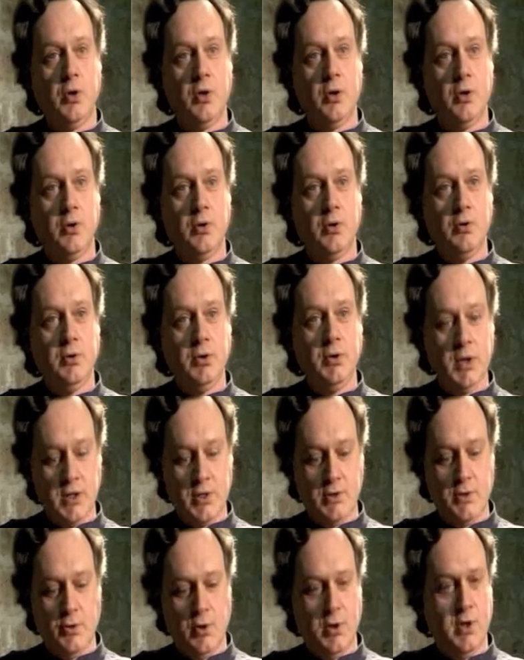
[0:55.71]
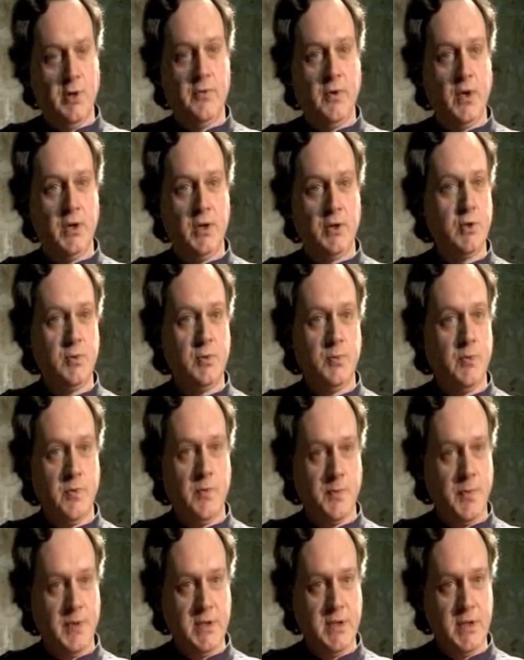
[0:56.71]
without pointless strain,
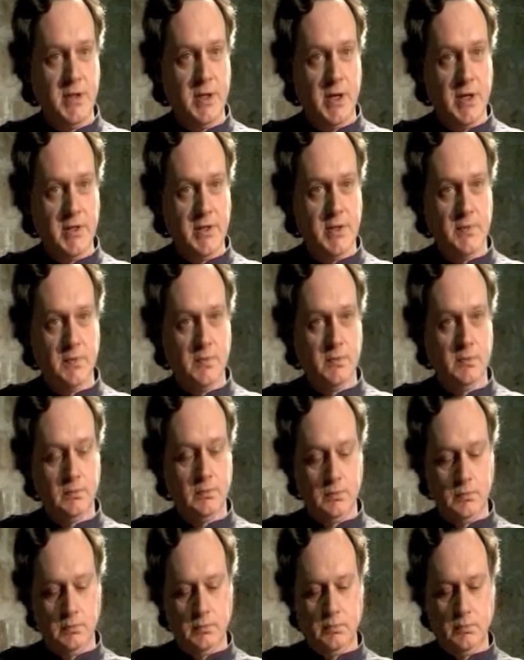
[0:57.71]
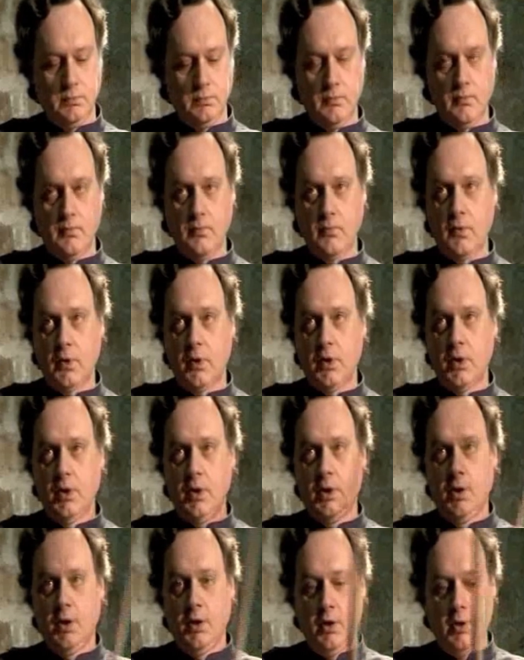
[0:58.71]
but at the same time with a
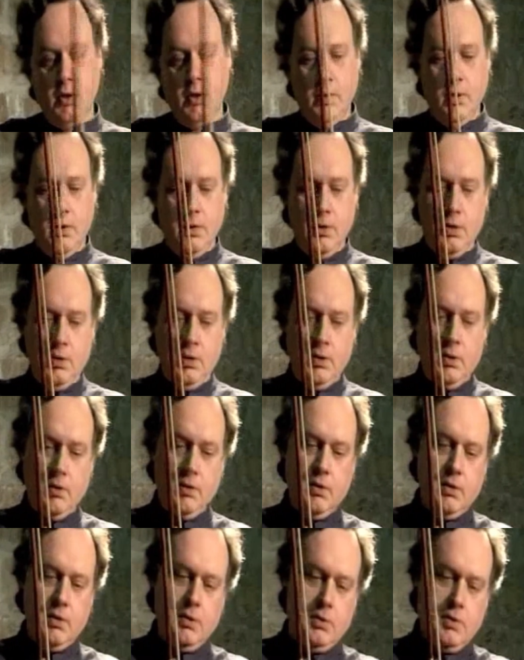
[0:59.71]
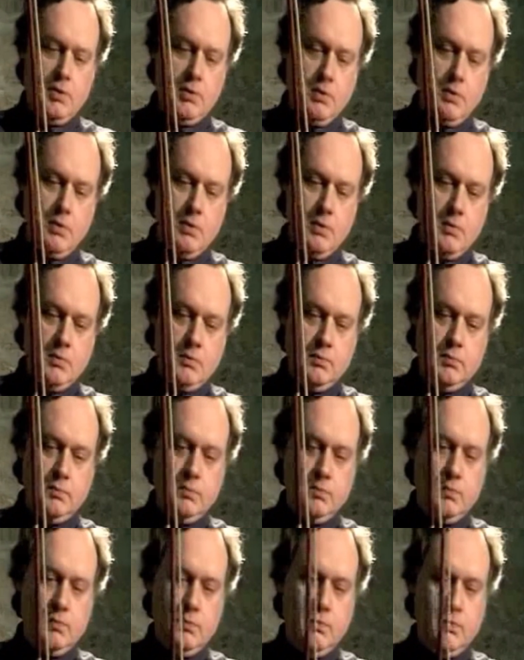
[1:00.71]
sufficient
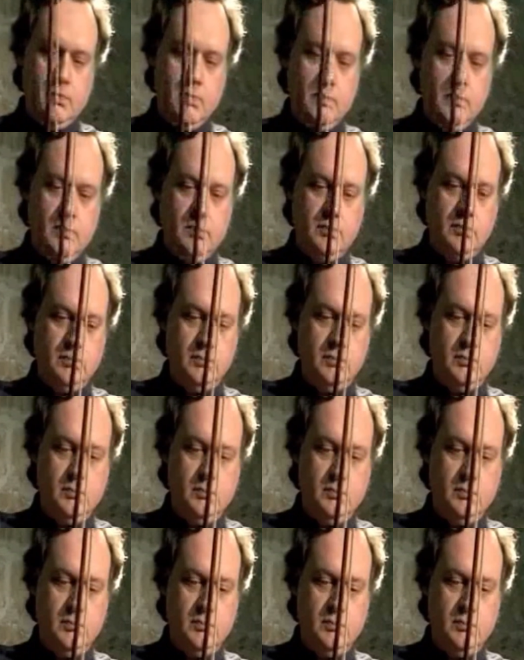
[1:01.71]
control not to drop it.